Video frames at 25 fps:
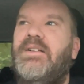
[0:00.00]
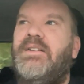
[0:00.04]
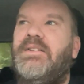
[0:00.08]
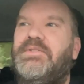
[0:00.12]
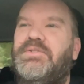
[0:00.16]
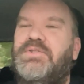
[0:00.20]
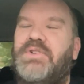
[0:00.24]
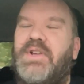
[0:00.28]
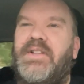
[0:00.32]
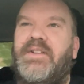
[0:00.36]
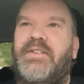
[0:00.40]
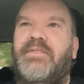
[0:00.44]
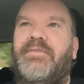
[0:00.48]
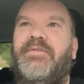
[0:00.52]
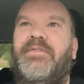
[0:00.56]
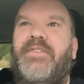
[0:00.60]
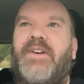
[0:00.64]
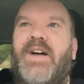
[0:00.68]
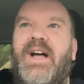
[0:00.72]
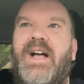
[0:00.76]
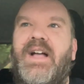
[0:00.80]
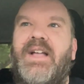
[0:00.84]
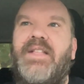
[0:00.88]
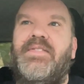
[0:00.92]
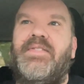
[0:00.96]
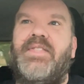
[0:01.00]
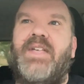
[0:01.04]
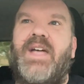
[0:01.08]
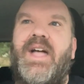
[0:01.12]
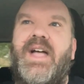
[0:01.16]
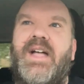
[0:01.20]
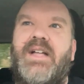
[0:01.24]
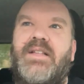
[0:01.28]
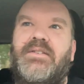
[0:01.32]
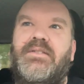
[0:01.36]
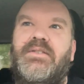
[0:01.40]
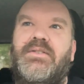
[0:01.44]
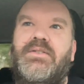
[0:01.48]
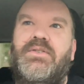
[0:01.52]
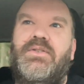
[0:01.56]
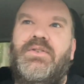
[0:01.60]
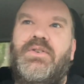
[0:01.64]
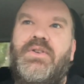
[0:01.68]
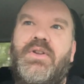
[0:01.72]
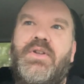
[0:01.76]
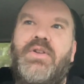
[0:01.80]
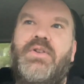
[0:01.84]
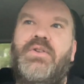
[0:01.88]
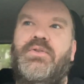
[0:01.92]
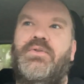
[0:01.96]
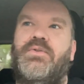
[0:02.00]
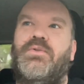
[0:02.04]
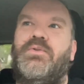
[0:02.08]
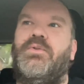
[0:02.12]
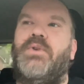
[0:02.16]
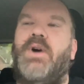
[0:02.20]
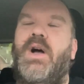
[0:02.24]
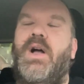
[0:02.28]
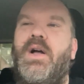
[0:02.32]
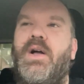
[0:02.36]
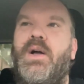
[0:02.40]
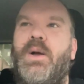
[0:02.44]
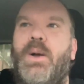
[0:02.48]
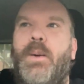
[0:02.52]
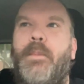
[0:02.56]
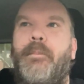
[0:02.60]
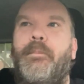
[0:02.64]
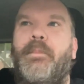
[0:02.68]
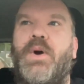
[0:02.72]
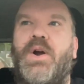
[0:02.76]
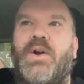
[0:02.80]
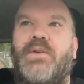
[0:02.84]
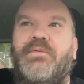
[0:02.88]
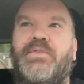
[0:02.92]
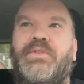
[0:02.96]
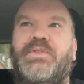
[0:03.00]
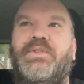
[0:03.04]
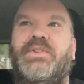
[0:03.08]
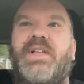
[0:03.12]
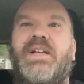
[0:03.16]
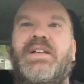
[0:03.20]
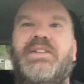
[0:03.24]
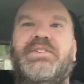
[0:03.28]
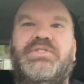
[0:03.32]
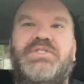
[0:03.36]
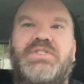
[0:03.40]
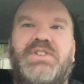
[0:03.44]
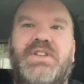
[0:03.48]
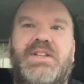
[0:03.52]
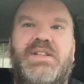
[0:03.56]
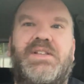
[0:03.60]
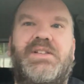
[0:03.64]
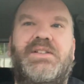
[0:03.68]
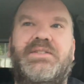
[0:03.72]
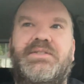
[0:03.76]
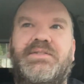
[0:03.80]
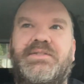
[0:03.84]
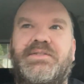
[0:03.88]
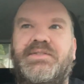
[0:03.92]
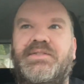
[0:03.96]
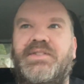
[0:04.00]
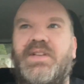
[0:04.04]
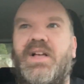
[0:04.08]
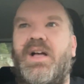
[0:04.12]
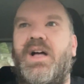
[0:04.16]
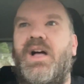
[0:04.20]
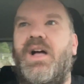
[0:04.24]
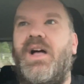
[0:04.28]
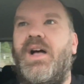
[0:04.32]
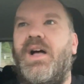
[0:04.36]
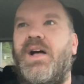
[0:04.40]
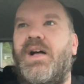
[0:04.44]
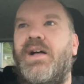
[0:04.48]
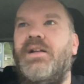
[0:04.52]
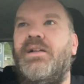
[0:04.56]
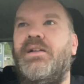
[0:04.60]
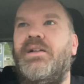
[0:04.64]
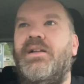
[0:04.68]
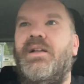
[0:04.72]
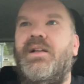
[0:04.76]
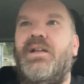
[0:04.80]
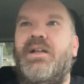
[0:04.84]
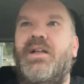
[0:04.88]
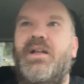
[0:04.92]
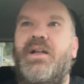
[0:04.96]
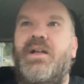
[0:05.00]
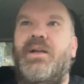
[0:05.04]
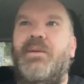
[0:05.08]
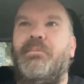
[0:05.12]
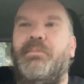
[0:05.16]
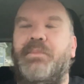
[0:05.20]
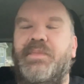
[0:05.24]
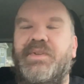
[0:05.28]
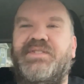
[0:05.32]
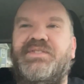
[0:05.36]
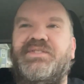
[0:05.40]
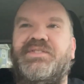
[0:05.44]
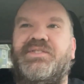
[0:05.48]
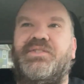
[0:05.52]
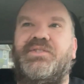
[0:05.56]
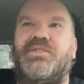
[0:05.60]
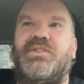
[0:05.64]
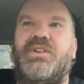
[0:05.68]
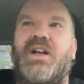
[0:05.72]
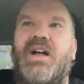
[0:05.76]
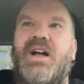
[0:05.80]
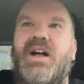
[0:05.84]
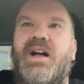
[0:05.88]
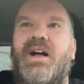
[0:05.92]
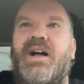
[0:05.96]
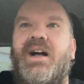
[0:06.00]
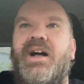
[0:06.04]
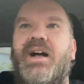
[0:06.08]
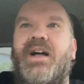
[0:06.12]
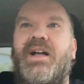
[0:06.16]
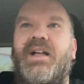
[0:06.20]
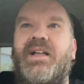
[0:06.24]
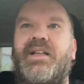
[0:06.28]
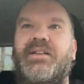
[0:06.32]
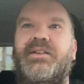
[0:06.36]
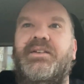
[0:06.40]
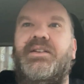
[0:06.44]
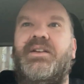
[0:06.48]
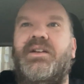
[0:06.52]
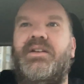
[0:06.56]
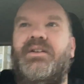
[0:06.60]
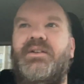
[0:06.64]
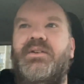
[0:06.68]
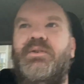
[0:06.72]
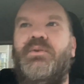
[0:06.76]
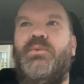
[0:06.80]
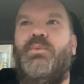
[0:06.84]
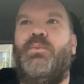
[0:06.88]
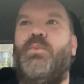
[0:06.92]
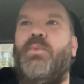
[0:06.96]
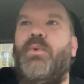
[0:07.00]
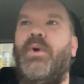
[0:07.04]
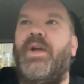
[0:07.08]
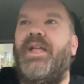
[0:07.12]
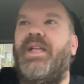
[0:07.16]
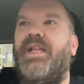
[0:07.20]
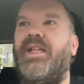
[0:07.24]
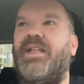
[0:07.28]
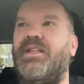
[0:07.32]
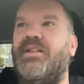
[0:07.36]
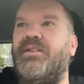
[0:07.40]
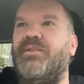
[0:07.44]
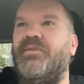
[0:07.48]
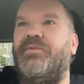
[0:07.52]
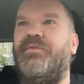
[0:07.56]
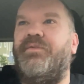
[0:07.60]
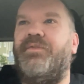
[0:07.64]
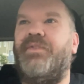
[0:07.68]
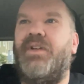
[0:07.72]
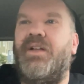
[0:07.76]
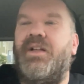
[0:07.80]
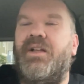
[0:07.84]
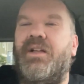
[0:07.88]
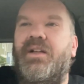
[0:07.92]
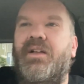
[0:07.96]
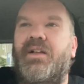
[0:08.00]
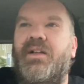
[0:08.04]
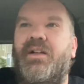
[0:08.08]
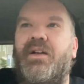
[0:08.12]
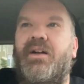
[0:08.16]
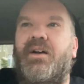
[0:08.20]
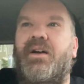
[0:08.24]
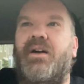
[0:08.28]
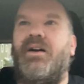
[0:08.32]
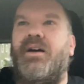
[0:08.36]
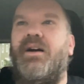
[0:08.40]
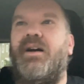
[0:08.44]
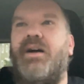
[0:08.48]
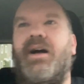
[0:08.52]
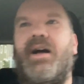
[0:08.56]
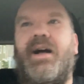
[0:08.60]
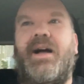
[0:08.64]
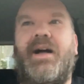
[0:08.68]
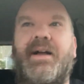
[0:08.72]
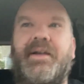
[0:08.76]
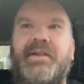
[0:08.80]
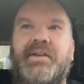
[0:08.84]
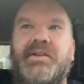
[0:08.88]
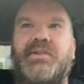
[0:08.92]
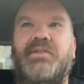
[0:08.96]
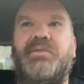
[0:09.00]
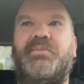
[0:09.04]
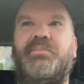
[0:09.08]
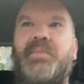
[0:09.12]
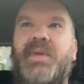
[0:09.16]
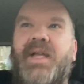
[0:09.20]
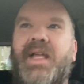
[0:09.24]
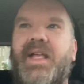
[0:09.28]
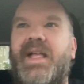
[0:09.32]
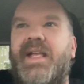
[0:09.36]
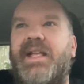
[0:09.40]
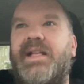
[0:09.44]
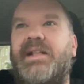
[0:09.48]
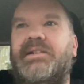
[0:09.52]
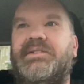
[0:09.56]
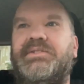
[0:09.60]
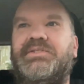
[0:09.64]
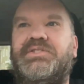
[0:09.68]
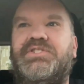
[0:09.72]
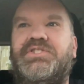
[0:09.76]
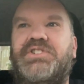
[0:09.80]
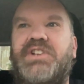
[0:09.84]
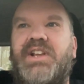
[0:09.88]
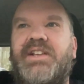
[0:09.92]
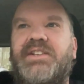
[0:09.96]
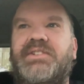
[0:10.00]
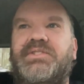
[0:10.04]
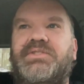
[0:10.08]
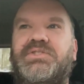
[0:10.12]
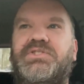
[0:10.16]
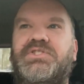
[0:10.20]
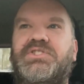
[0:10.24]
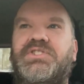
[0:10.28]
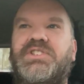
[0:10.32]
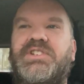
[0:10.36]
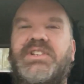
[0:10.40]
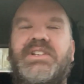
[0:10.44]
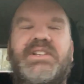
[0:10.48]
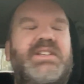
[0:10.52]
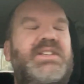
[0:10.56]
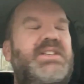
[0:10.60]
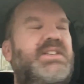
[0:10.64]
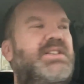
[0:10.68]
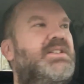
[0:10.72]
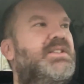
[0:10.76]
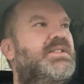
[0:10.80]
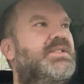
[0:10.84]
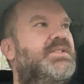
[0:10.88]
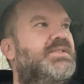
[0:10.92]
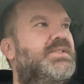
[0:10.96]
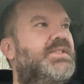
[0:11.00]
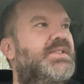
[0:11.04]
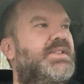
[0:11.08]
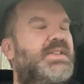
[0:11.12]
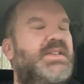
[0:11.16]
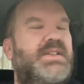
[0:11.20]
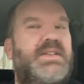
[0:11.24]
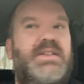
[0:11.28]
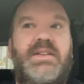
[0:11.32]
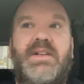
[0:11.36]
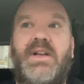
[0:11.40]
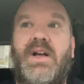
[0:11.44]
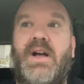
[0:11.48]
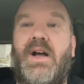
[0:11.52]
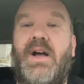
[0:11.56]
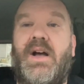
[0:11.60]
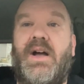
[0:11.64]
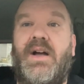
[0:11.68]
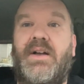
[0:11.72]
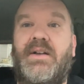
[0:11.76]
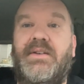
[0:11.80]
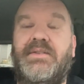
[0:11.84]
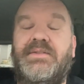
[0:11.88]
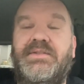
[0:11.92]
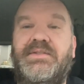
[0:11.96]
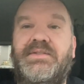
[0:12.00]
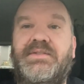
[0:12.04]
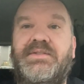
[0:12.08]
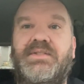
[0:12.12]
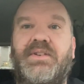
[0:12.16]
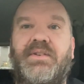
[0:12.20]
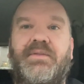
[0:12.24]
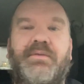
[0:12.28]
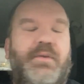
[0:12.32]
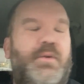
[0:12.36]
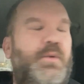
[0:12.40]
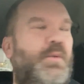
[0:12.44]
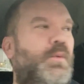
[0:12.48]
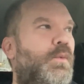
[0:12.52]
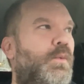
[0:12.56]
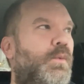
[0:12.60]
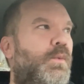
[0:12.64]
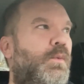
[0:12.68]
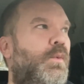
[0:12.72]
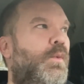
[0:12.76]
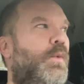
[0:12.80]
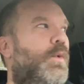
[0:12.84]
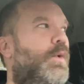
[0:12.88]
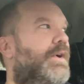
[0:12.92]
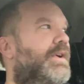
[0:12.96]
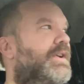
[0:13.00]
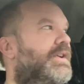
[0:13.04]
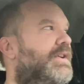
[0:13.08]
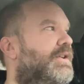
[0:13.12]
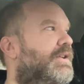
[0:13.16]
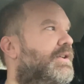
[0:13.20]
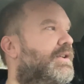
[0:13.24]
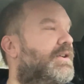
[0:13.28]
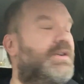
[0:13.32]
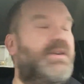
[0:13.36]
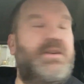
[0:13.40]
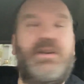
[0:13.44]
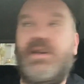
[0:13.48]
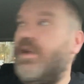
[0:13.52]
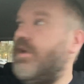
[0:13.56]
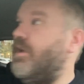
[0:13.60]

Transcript: trying to find that new Marvel Legends uh, Mr. Hyde wave. Uh, Iron Man, Shang-Chi, the uh, Civil Warrior.